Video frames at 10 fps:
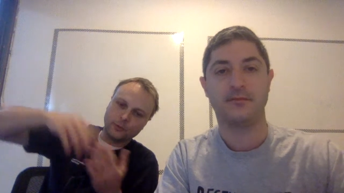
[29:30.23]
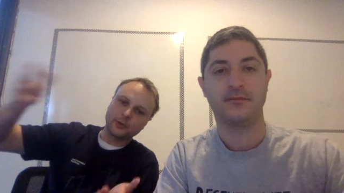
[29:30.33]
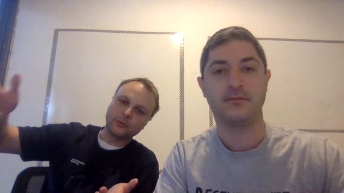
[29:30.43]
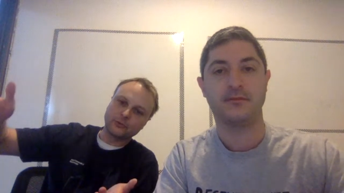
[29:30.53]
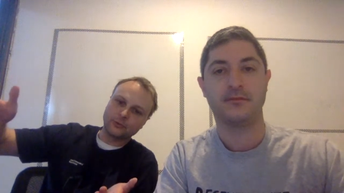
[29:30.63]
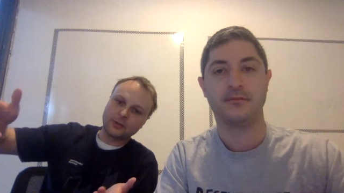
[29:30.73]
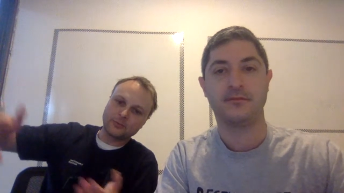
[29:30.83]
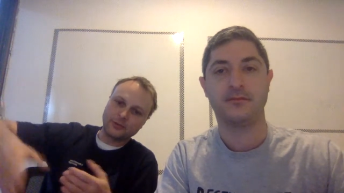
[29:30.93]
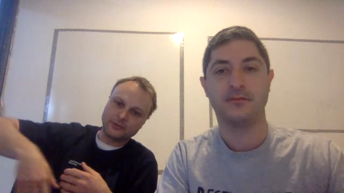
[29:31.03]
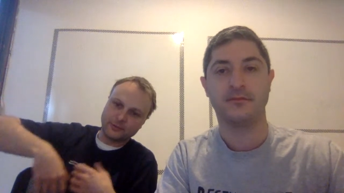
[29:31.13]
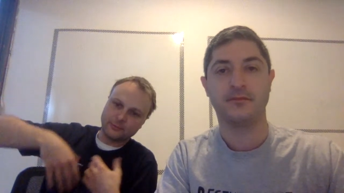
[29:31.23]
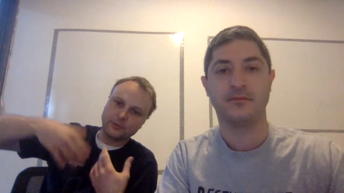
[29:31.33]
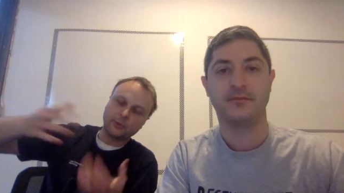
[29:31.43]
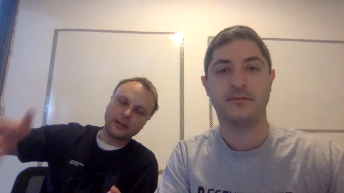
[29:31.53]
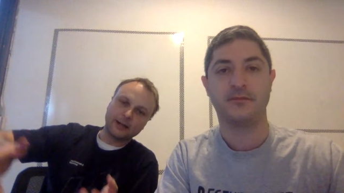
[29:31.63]
Speaker 1: we're a commercial operation and we're
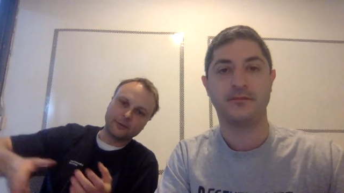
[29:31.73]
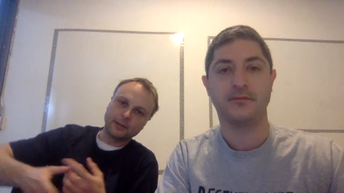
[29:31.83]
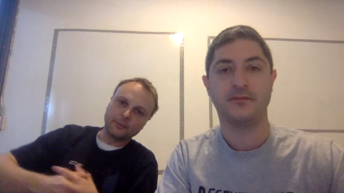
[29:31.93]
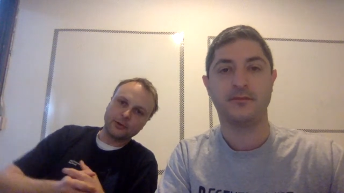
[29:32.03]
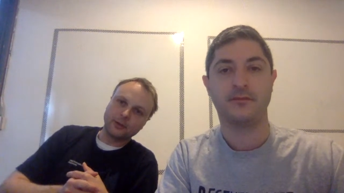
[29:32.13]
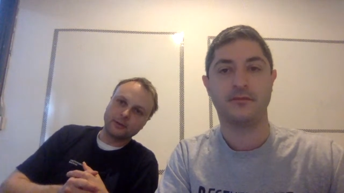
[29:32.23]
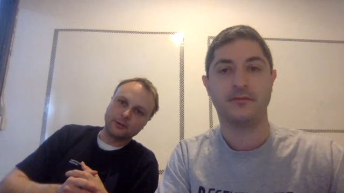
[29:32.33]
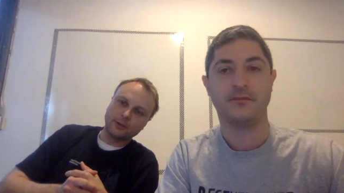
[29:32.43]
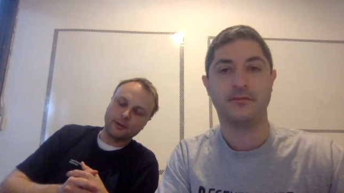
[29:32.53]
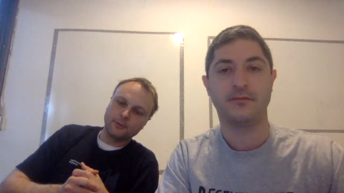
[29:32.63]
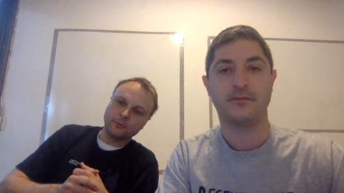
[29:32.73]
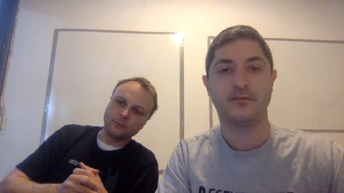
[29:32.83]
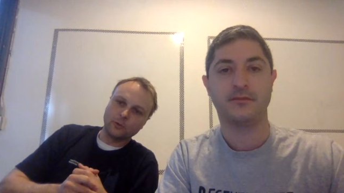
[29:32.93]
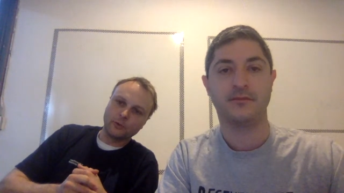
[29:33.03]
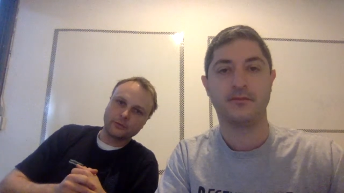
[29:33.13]
going after that market uh, full
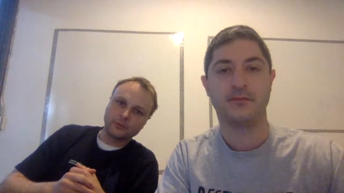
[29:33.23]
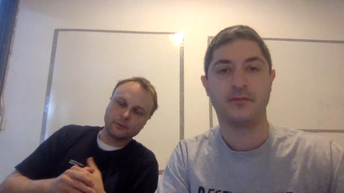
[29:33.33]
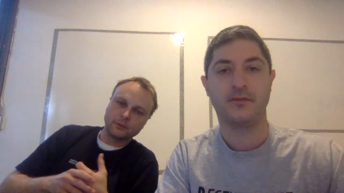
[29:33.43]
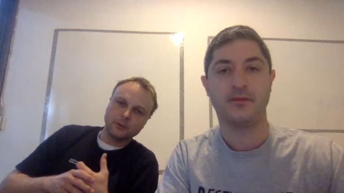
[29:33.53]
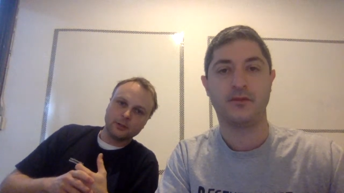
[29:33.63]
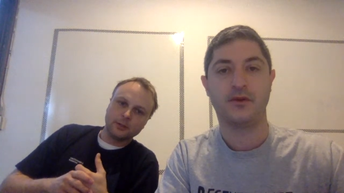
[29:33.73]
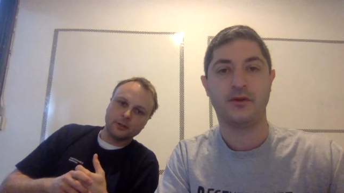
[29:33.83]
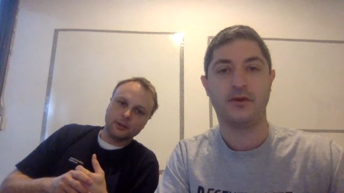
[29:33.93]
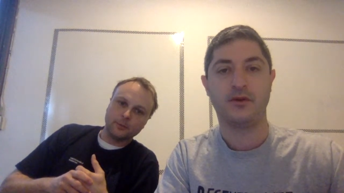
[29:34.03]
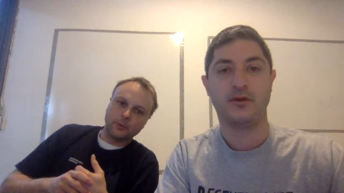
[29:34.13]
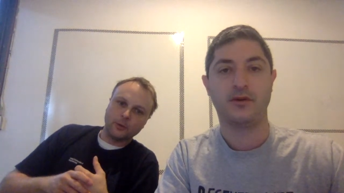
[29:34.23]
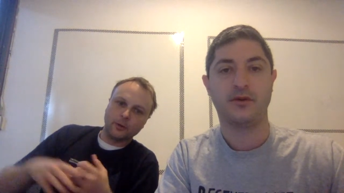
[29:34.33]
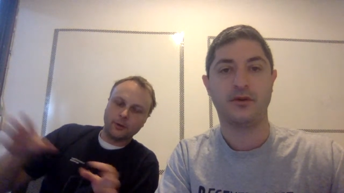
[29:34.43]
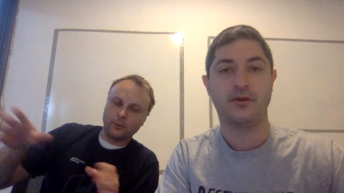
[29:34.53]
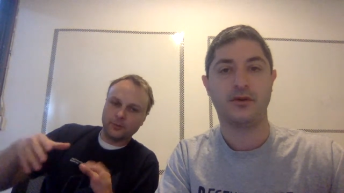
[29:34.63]
force. So um,
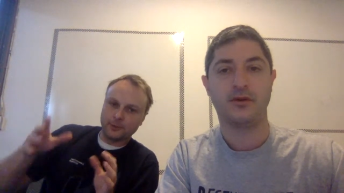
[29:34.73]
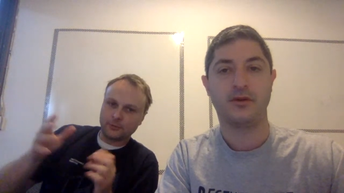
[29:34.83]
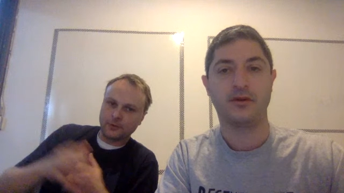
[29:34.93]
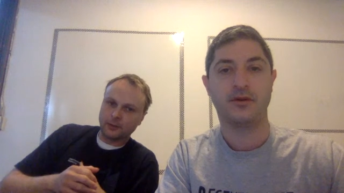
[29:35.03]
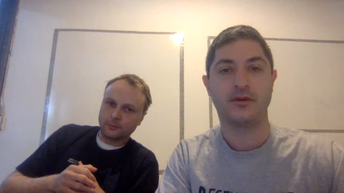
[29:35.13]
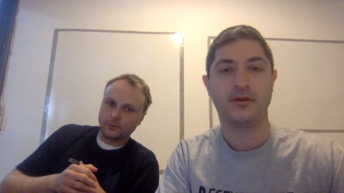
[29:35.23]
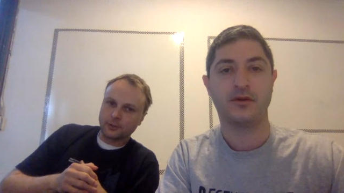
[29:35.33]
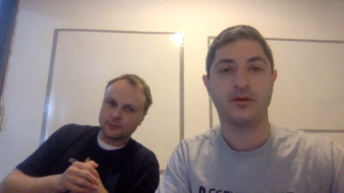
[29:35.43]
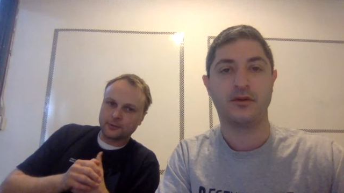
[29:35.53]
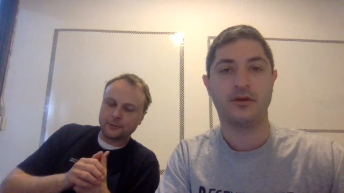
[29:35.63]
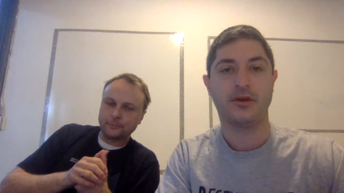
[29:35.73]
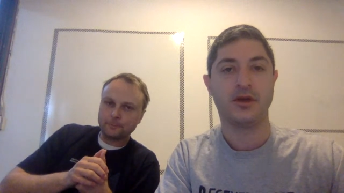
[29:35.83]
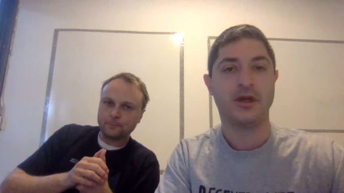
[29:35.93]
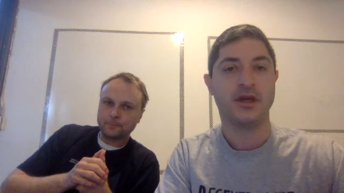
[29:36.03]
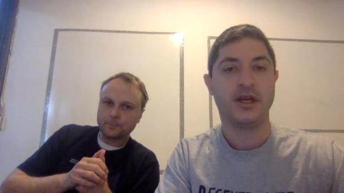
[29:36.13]
I hope that provided a little more color there.
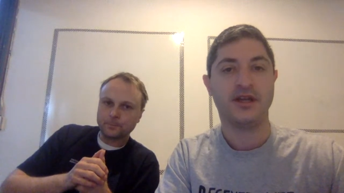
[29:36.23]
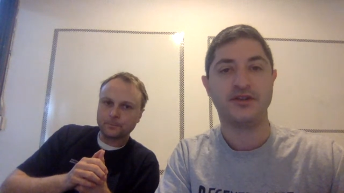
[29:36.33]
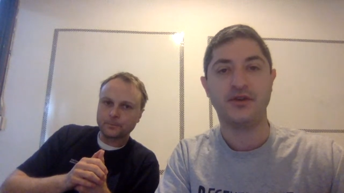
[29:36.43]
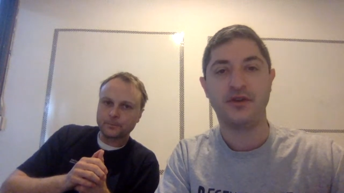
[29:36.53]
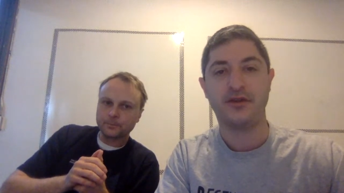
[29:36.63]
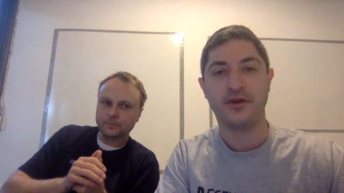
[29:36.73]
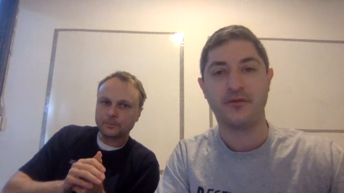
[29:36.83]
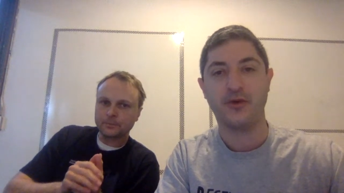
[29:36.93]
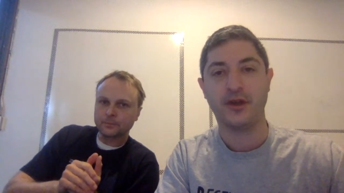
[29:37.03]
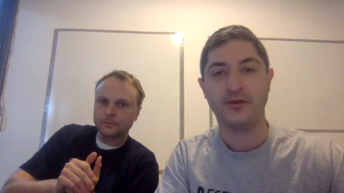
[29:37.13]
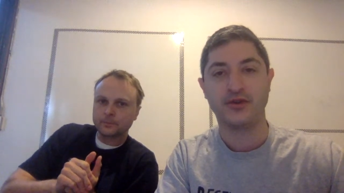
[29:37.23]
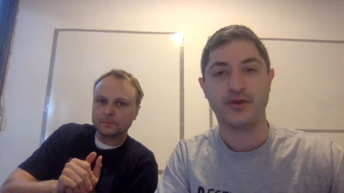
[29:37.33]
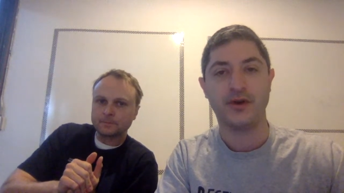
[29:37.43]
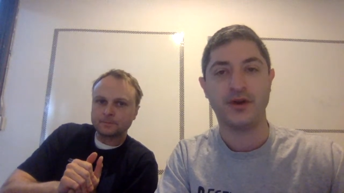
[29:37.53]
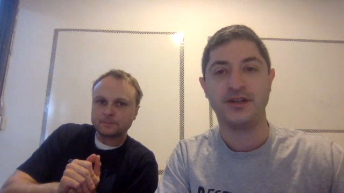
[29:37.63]
Speaker 2: As UD thought of working with
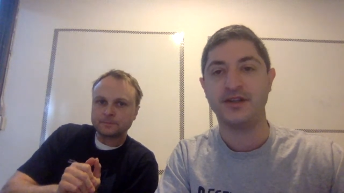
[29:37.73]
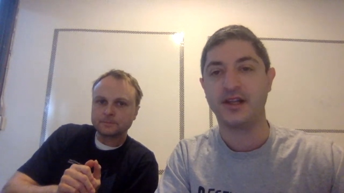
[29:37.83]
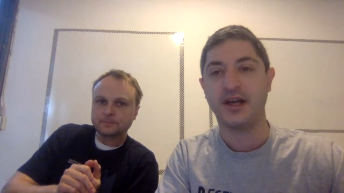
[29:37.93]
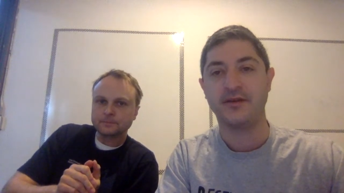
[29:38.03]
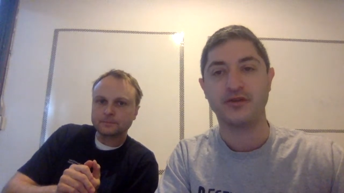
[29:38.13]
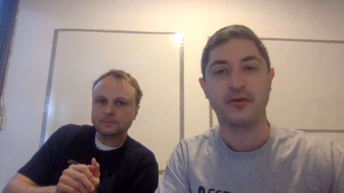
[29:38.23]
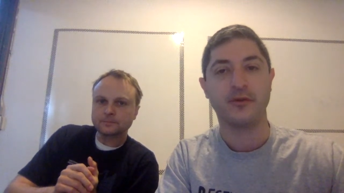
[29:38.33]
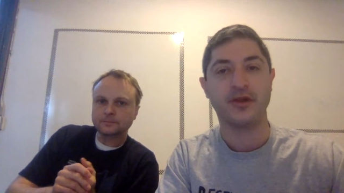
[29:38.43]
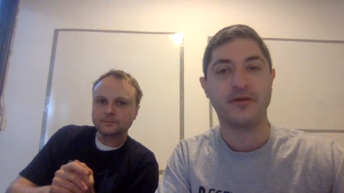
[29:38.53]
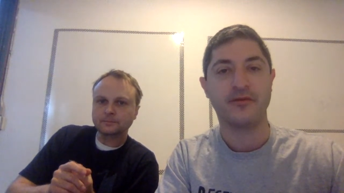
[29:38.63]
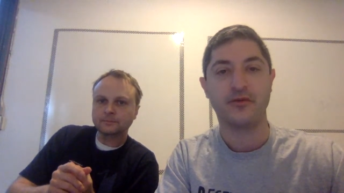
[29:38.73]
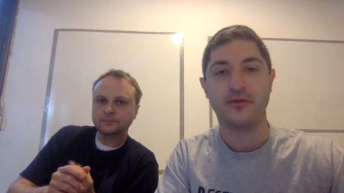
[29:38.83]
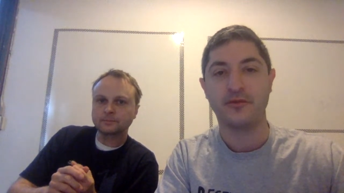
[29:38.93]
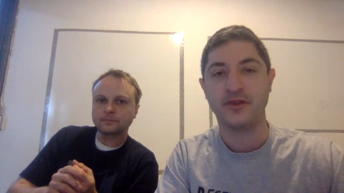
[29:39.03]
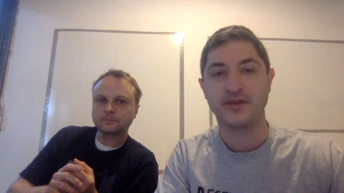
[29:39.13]
Tron and DLive streaming
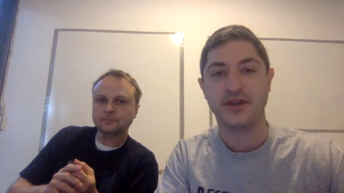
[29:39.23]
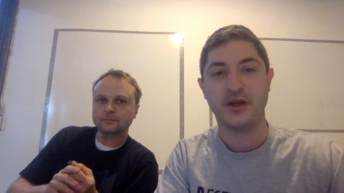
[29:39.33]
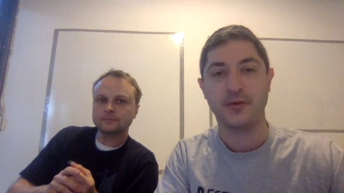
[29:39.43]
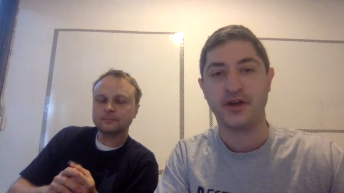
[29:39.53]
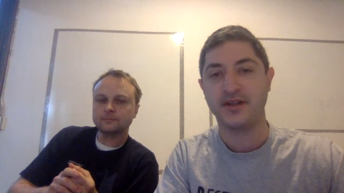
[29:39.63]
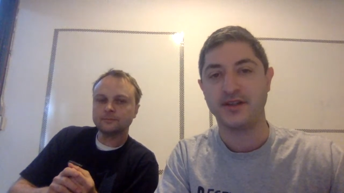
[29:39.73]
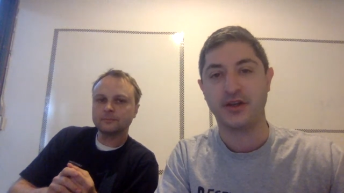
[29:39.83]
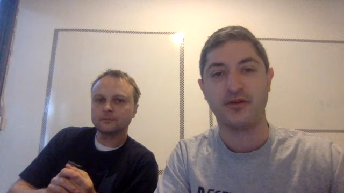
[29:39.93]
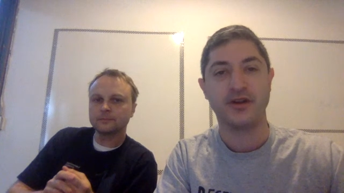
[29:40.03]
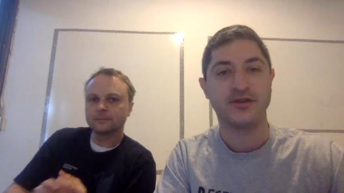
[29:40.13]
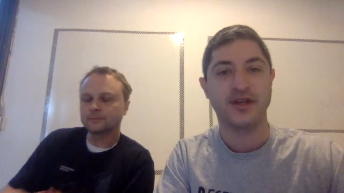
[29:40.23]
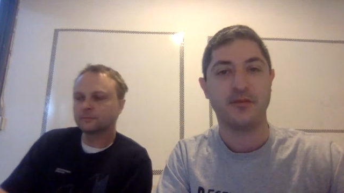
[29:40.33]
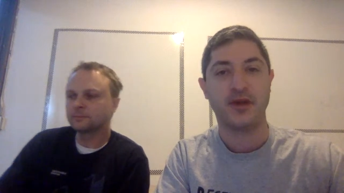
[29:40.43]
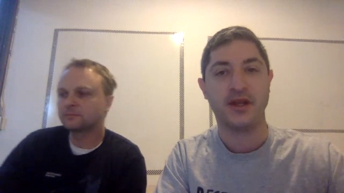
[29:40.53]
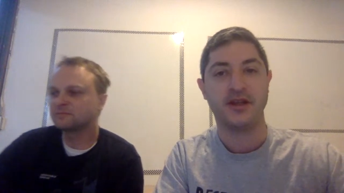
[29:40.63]
platform, this could help content creators get
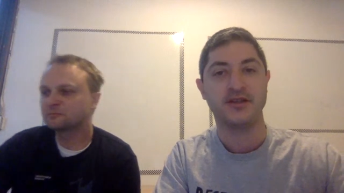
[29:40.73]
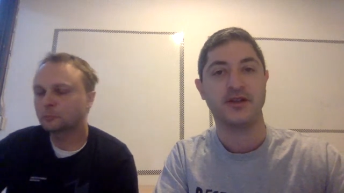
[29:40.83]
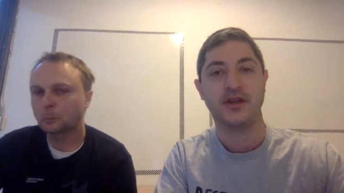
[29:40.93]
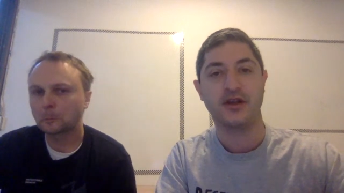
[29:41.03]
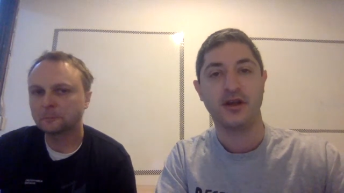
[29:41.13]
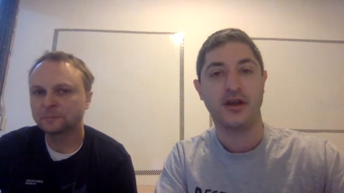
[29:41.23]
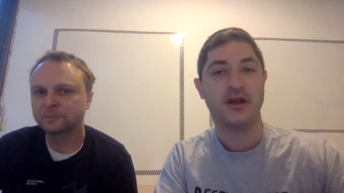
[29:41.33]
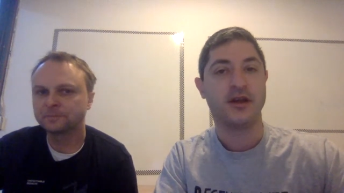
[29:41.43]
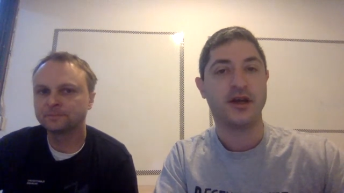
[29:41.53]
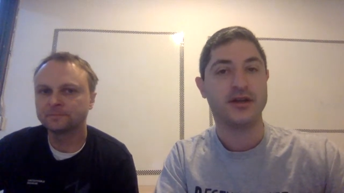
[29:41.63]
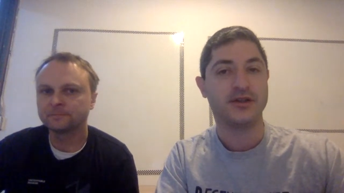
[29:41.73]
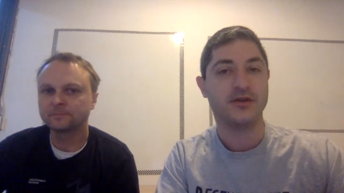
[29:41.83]
paid easily. Uh, so